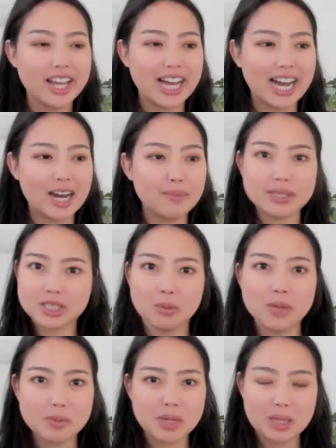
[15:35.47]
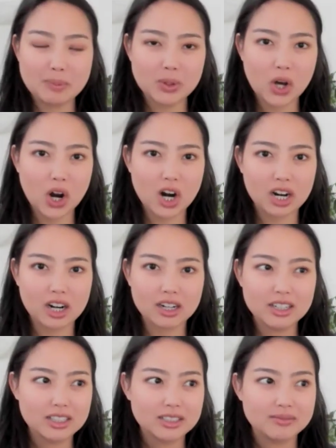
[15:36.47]
But so many people are
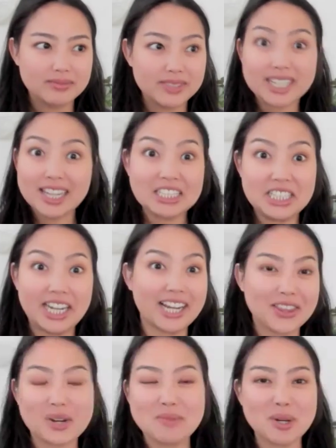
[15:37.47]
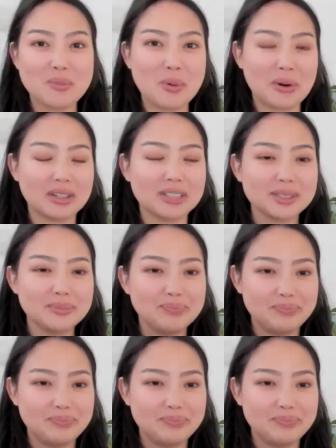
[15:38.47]
neglecting their billboards.